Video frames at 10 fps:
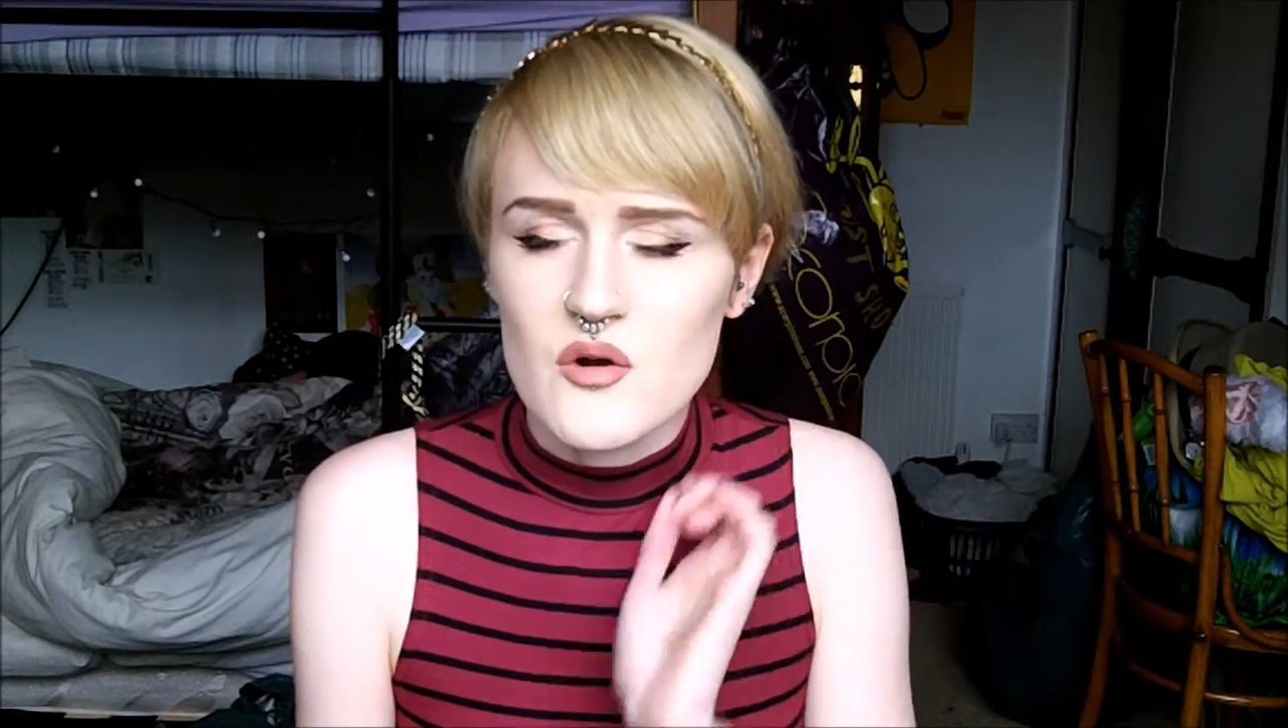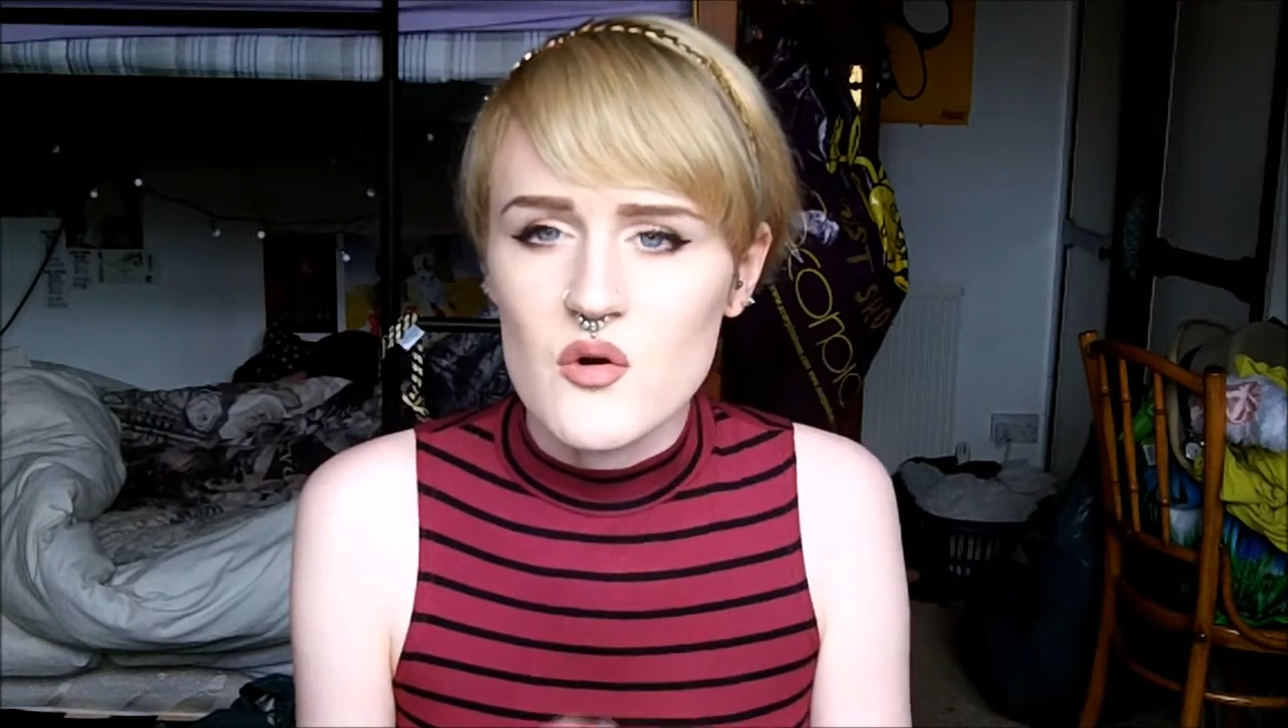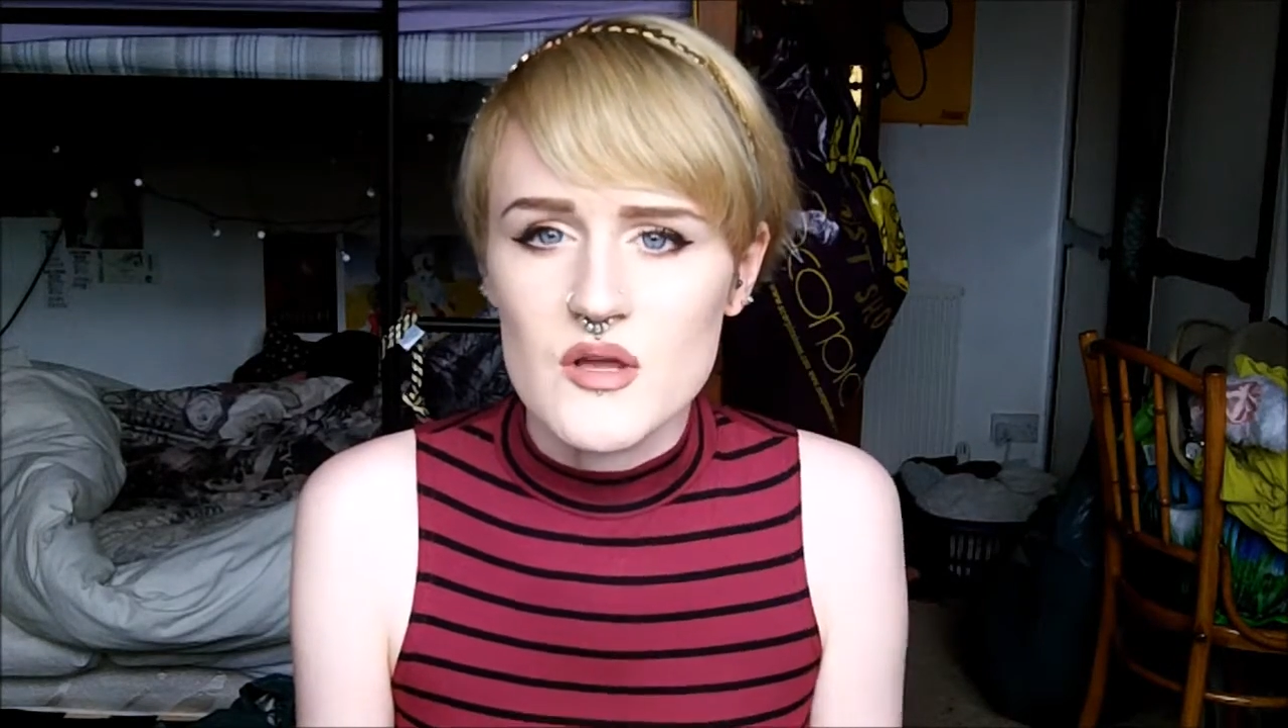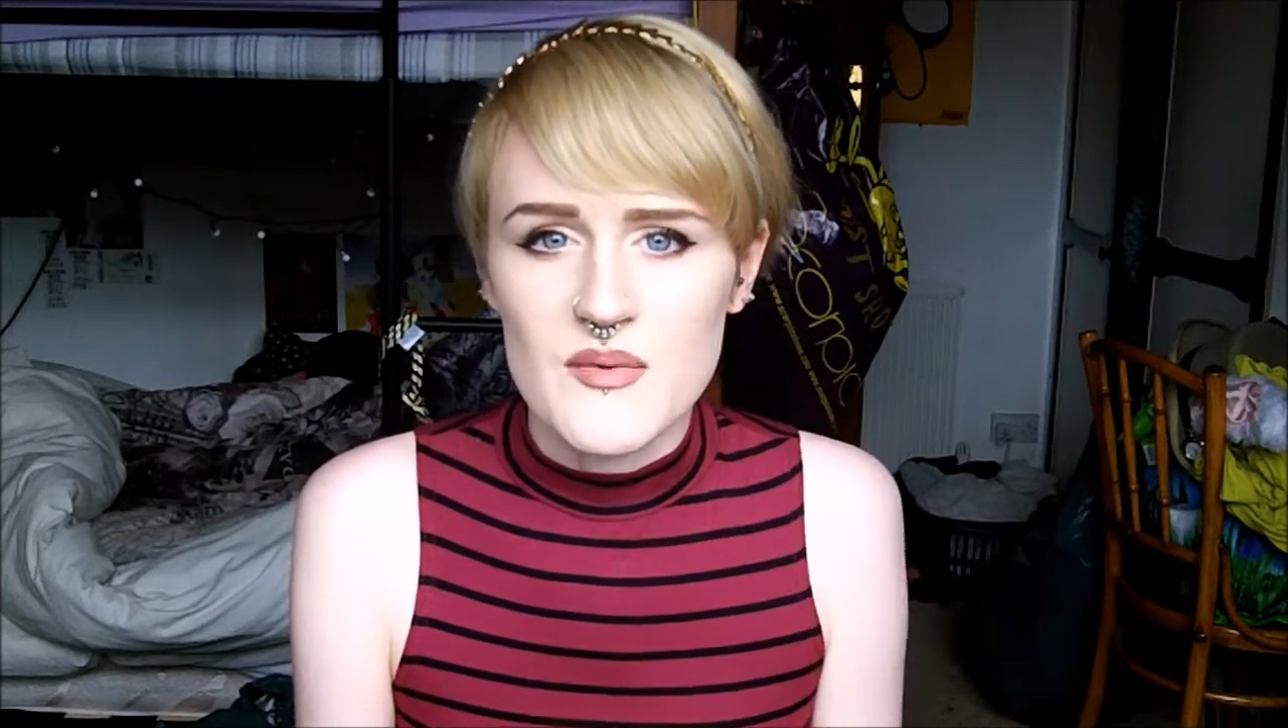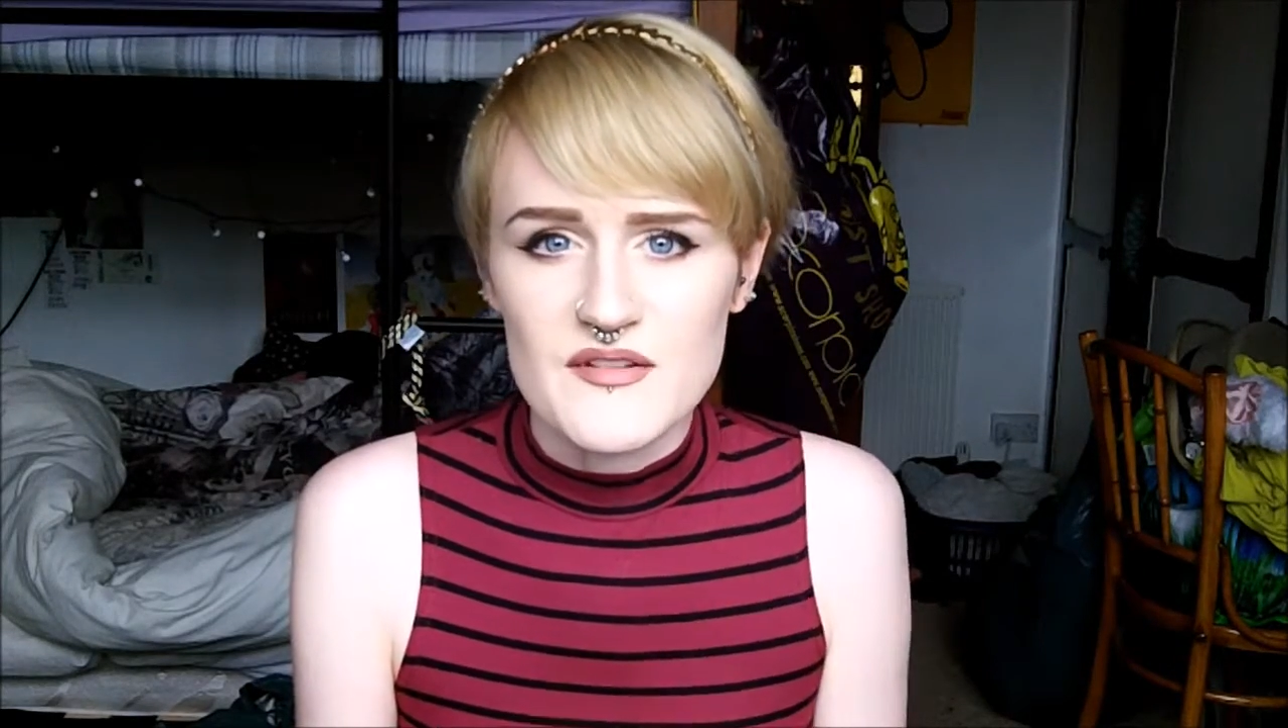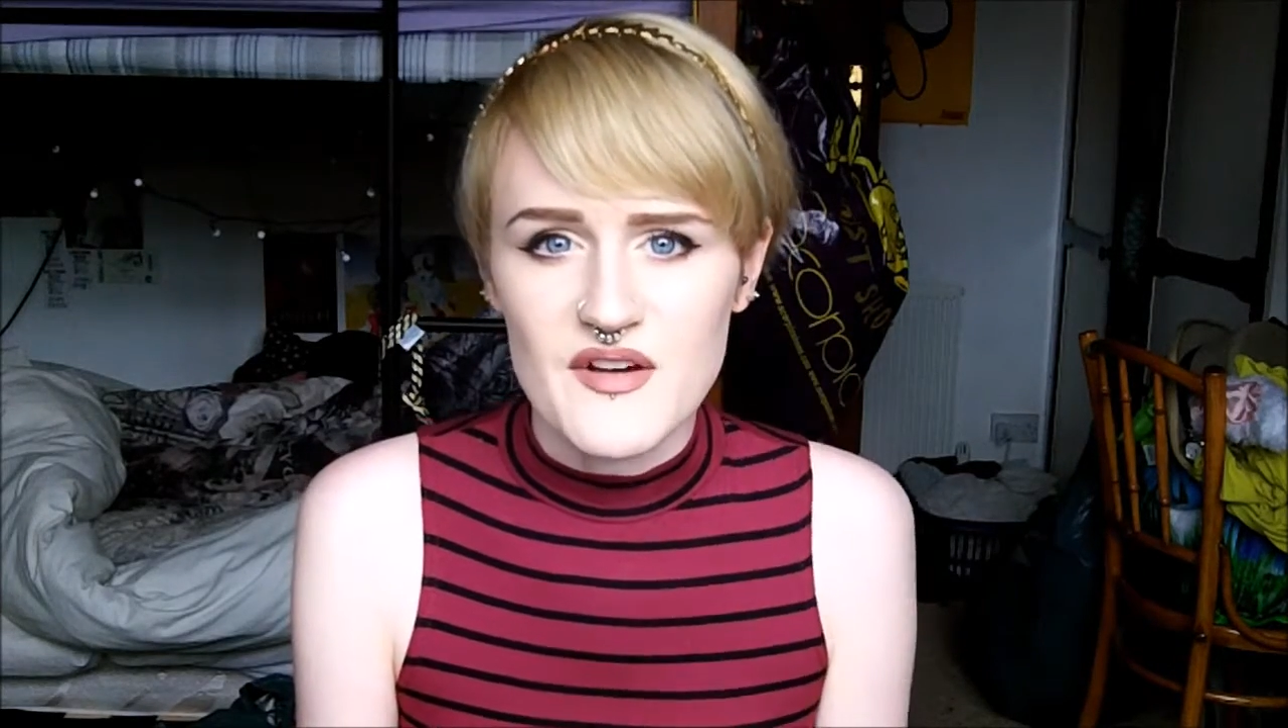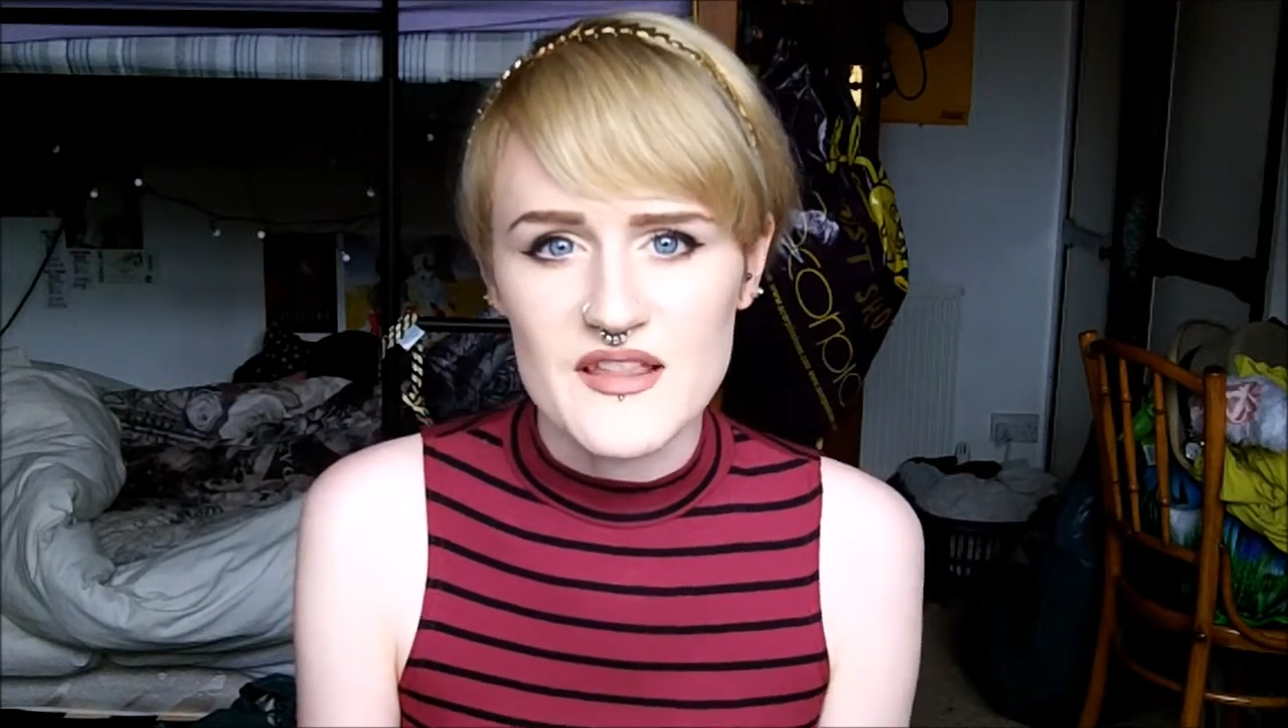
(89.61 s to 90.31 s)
or you might find